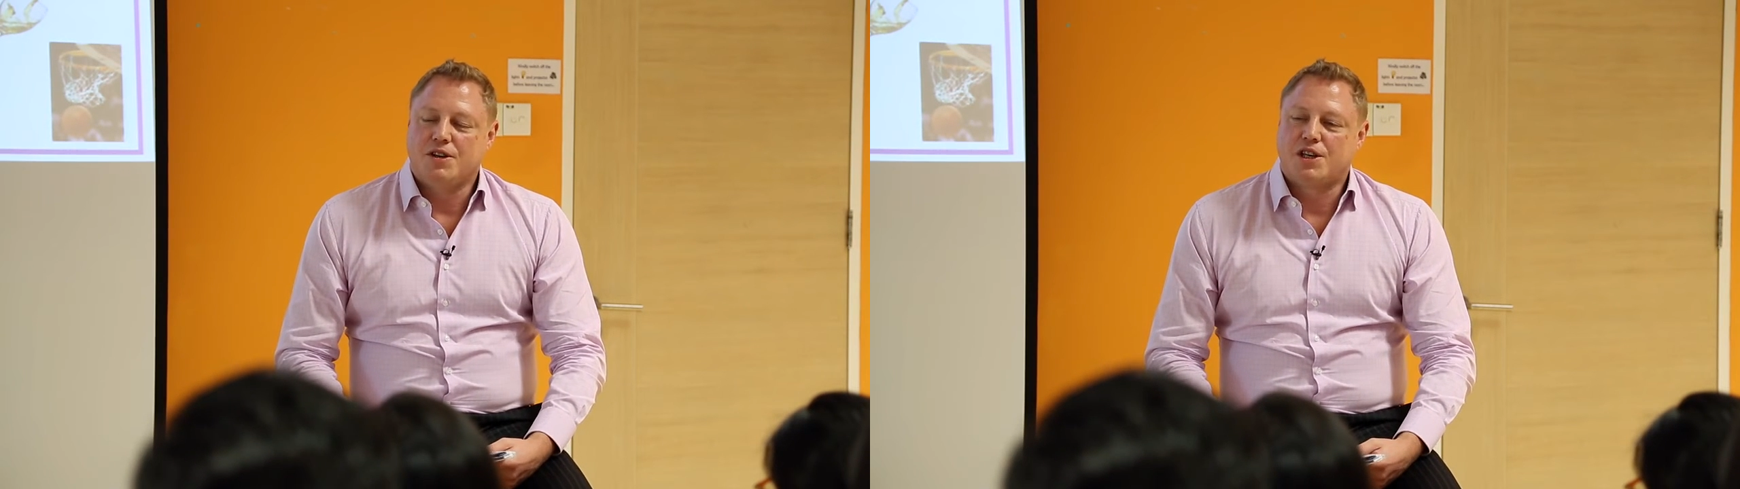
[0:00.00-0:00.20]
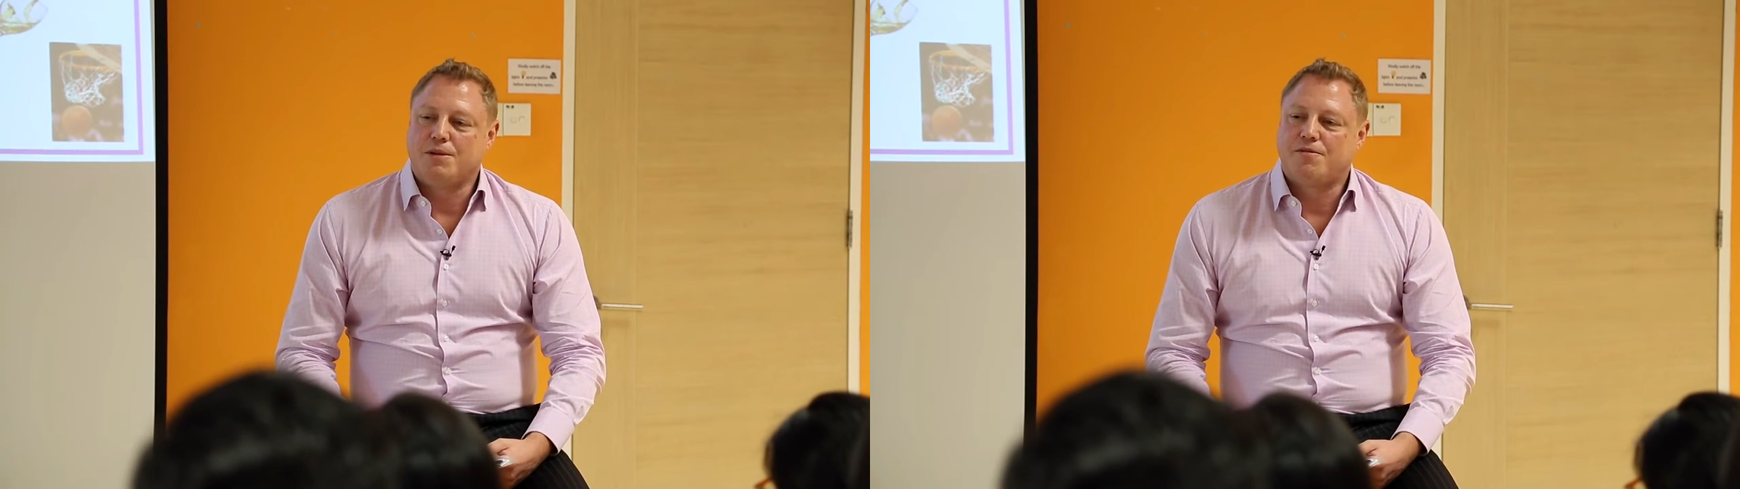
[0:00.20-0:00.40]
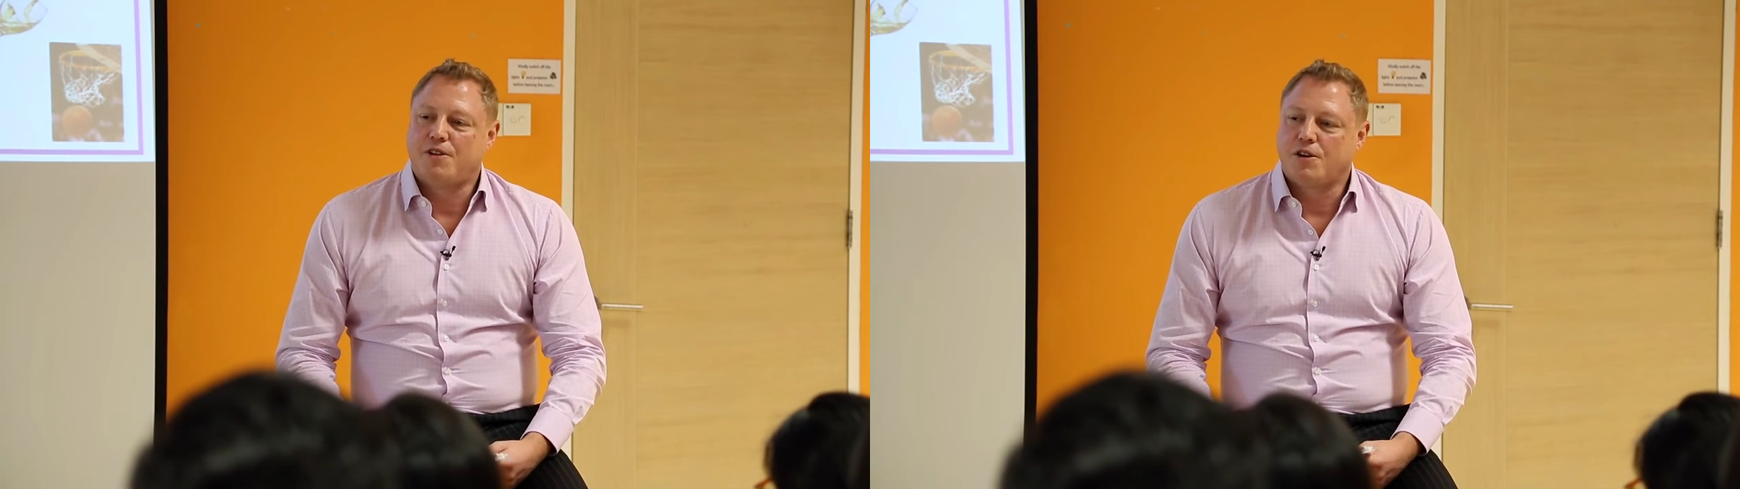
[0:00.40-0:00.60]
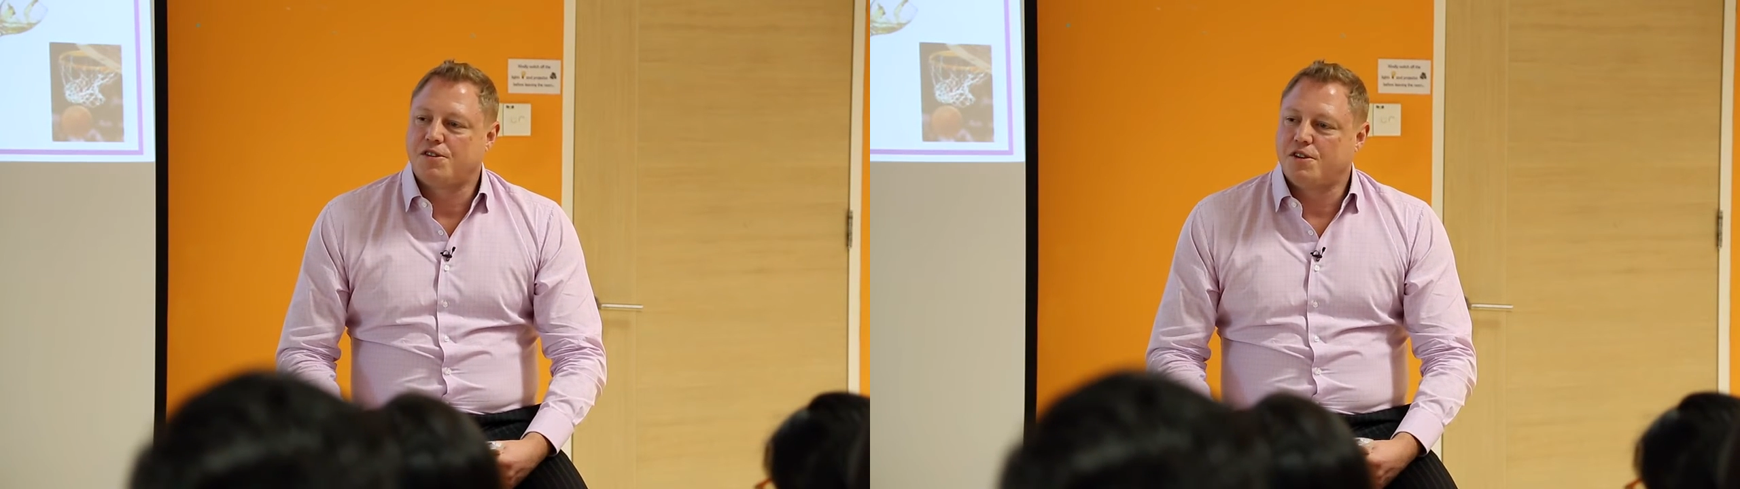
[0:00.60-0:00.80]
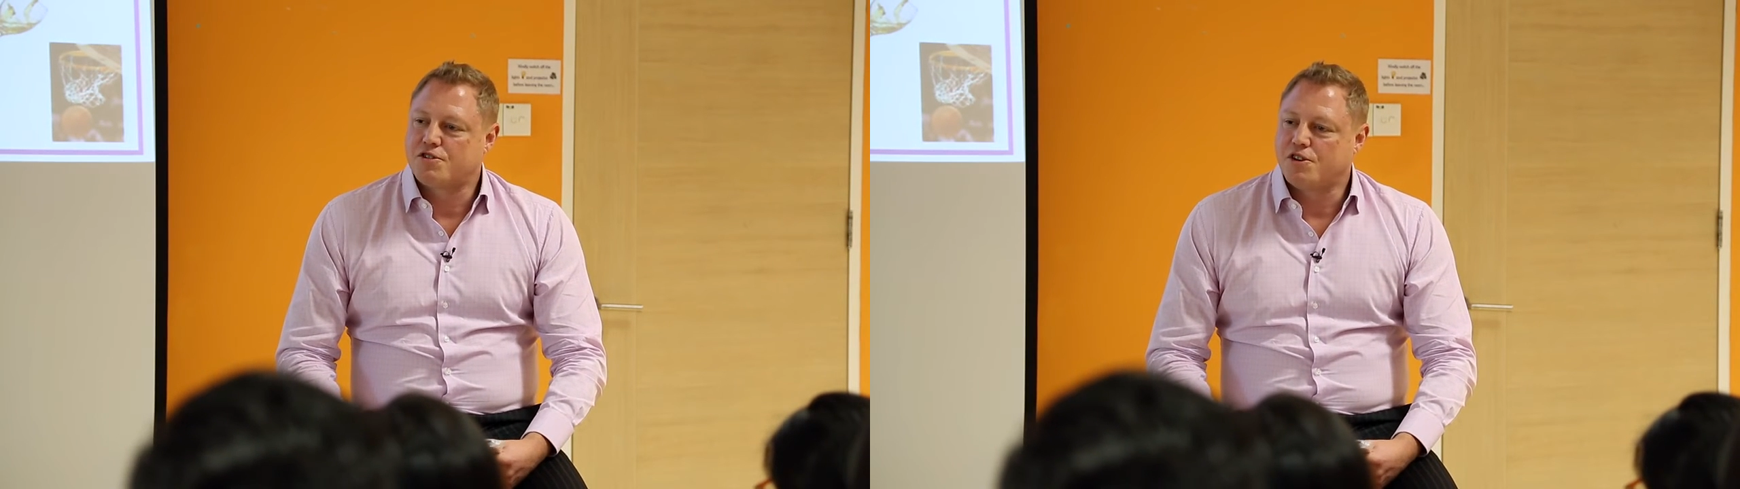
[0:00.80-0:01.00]
you keep
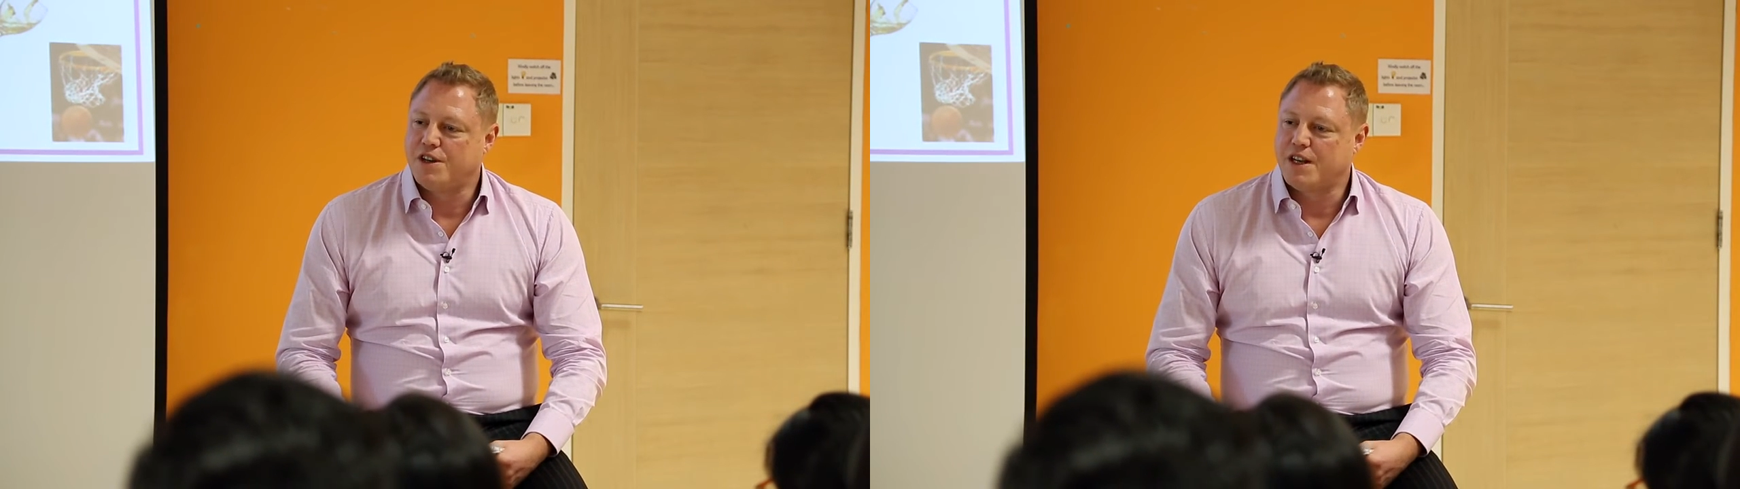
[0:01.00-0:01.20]
focusing on trying